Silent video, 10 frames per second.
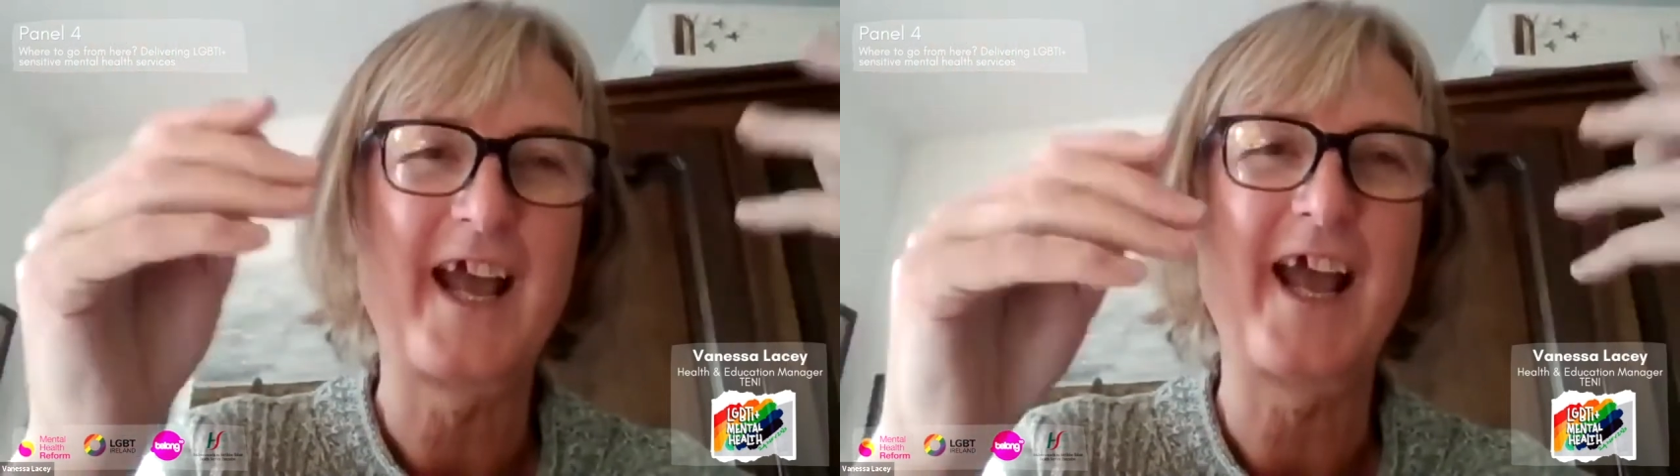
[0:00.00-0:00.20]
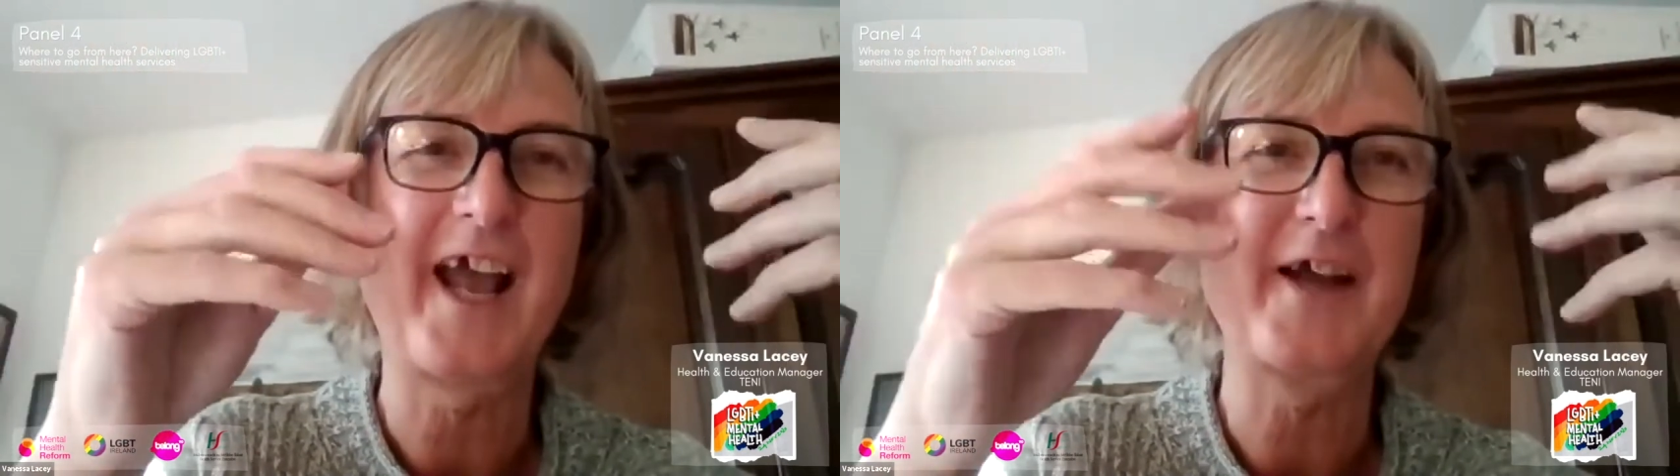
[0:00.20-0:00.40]

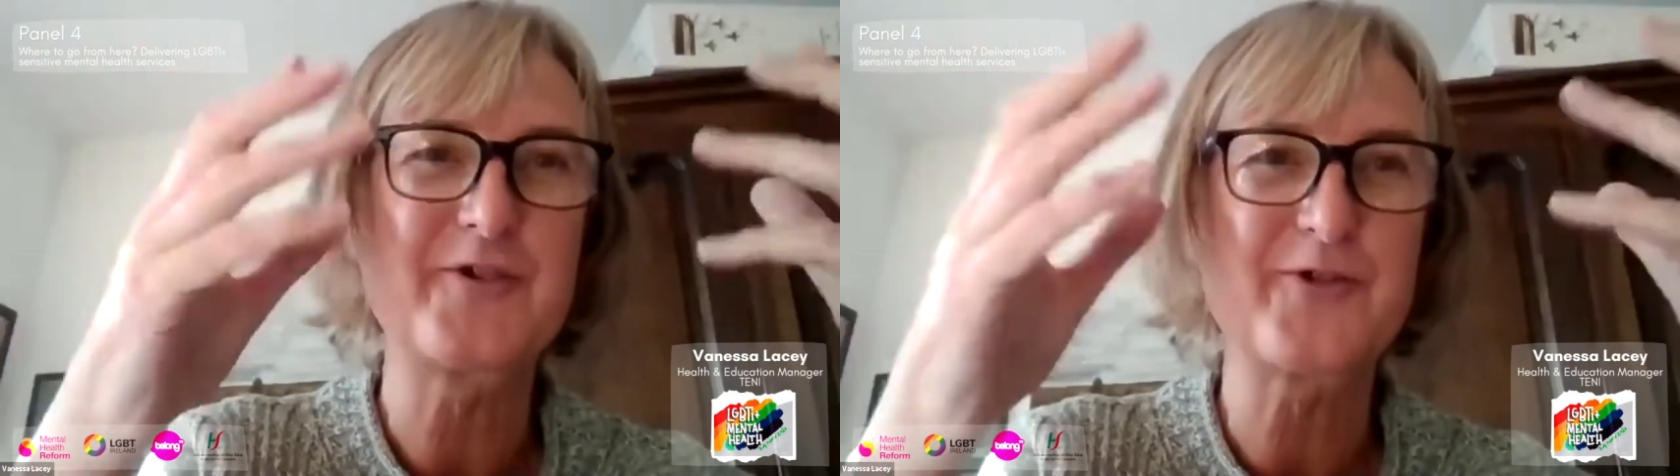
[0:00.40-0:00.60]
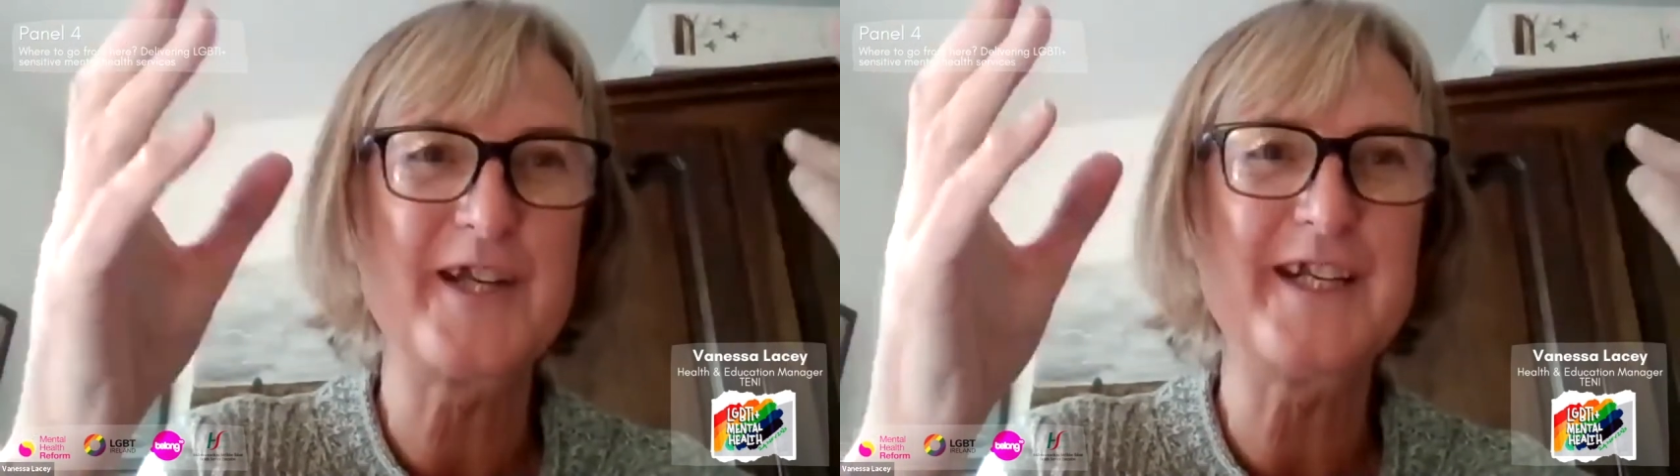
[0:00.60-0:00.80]
a
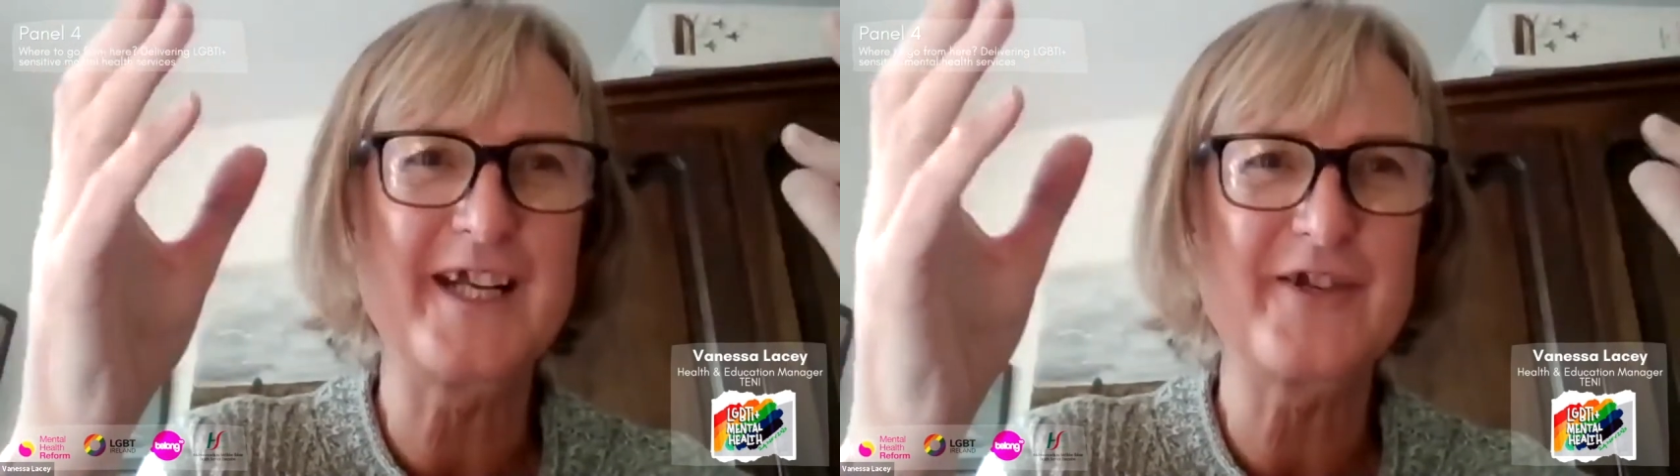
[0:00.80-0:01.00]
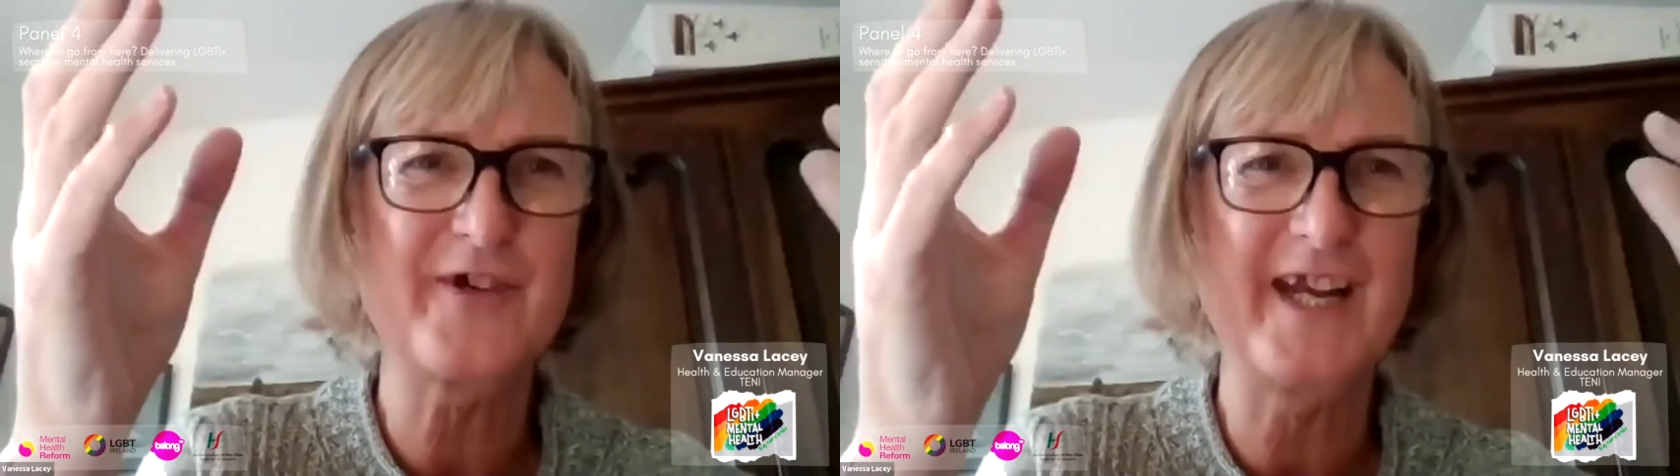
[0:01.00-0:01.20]
3-day
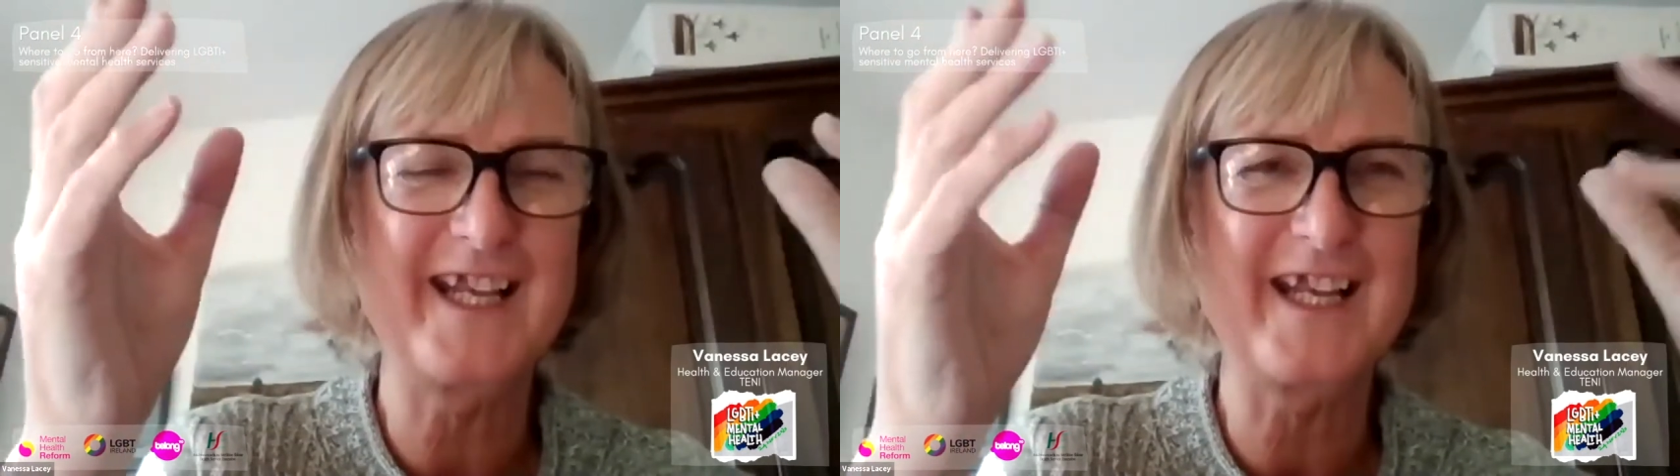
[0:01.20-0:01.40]
training,